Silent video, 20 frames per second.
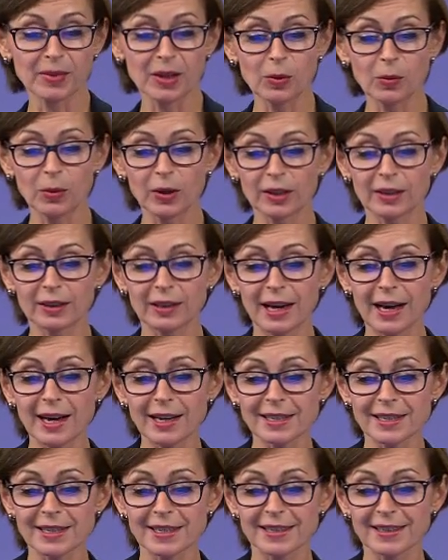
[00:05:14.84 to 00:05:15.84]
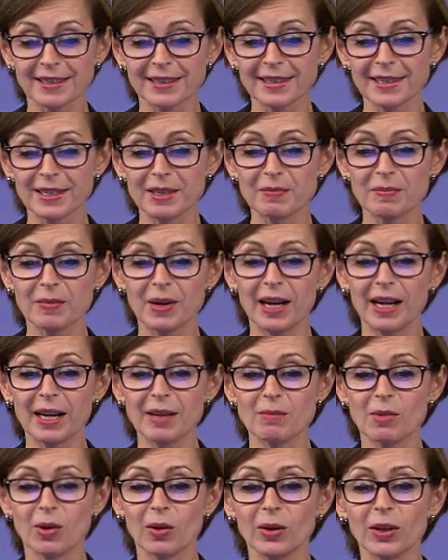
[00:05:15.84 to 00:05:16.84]
With that,
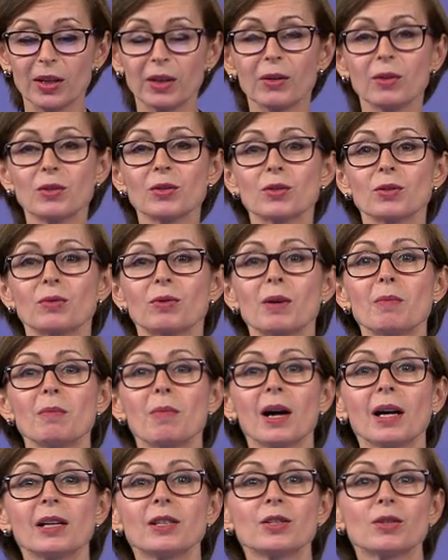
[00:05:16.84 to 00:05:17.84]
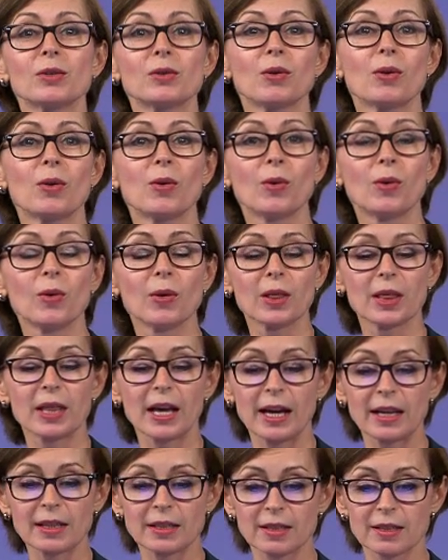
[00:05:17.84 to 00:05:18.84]
I'm only going to remind you all
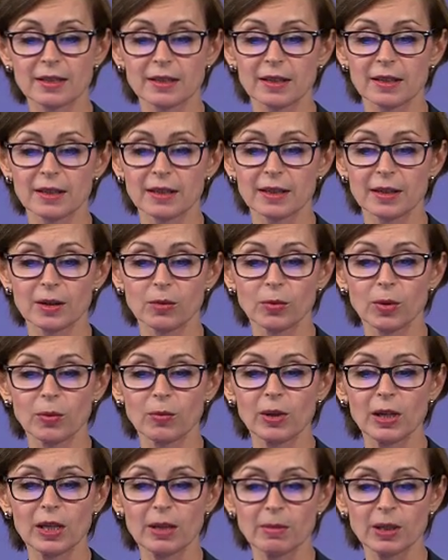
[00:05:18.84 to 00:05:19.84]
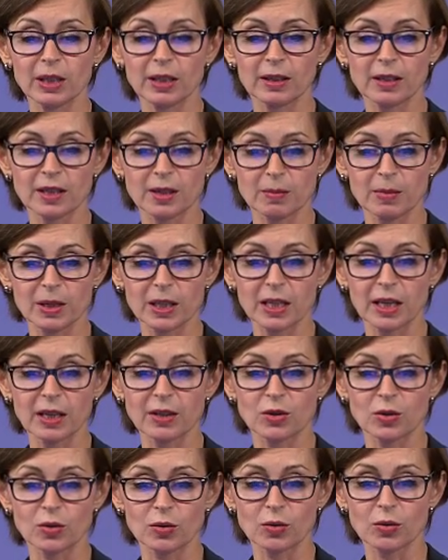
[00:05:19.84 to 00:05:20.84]
that we will limit this midday
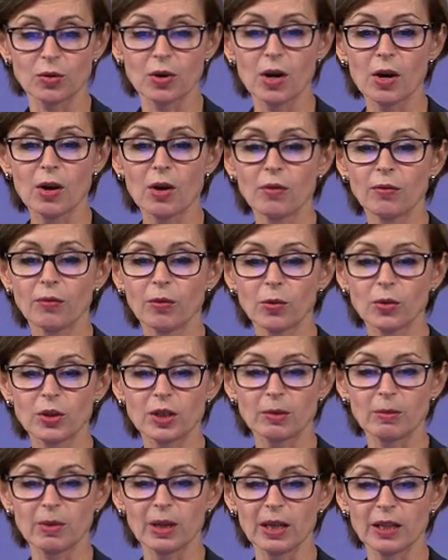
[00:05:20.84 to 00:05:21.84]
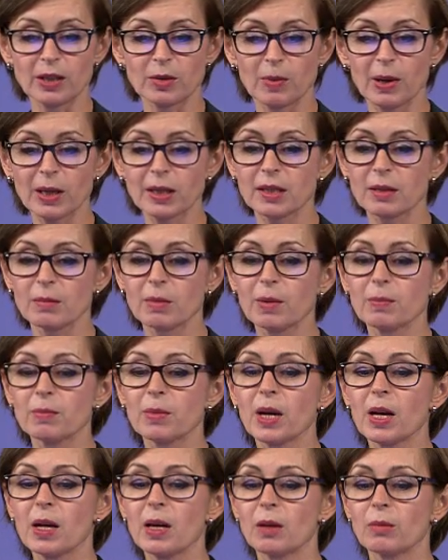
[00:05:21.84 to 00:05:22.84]
to 40 minutes maximum,
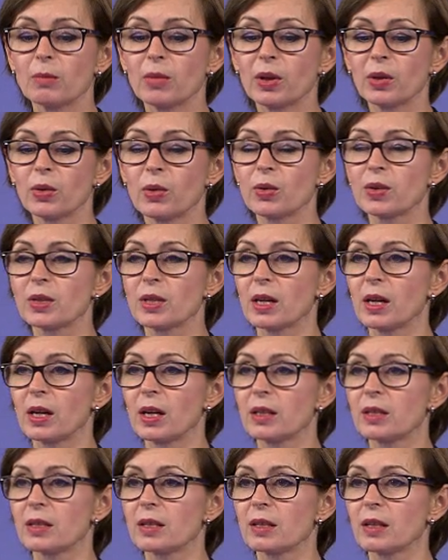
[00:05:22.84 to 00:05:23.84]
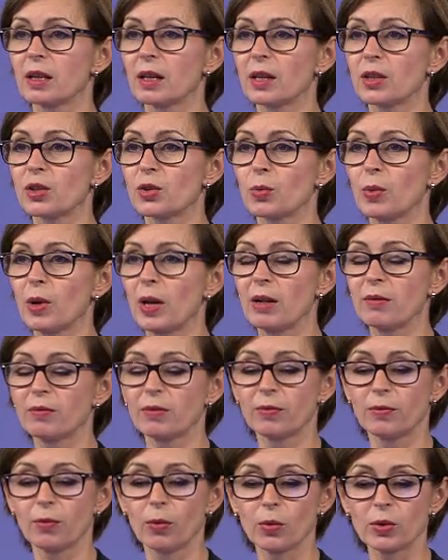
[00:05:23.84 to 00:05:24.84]
because at
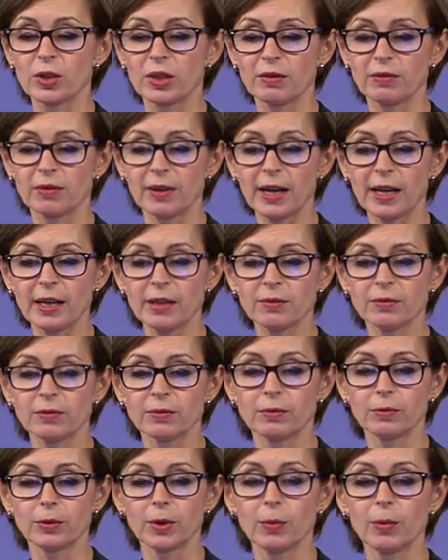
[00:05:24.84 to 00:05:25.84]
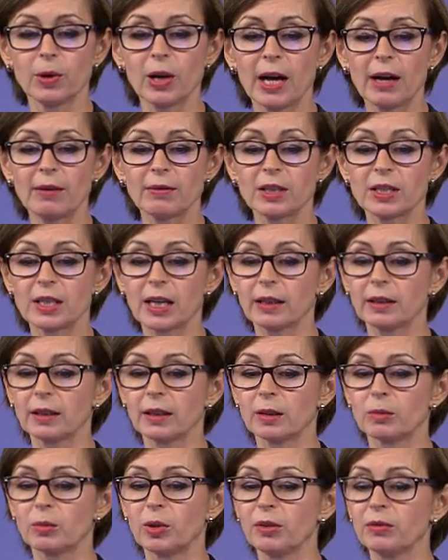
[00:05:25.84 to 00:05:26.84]
12:45 we will have a
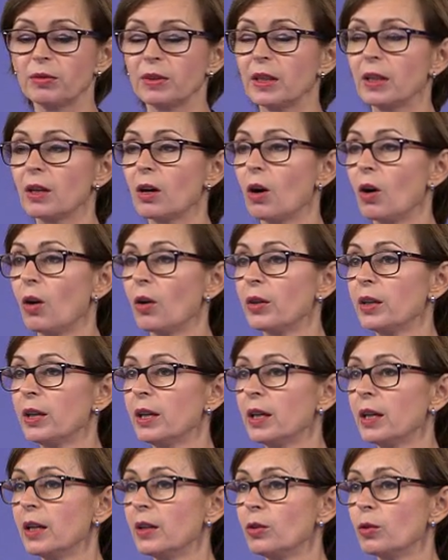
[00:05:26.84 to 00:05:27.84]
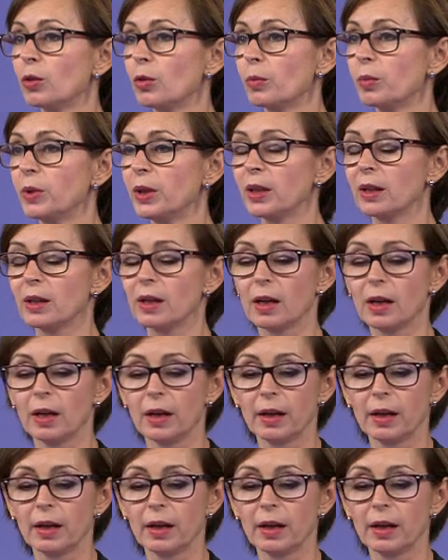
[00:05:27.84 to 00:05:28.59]
technical briefing on the European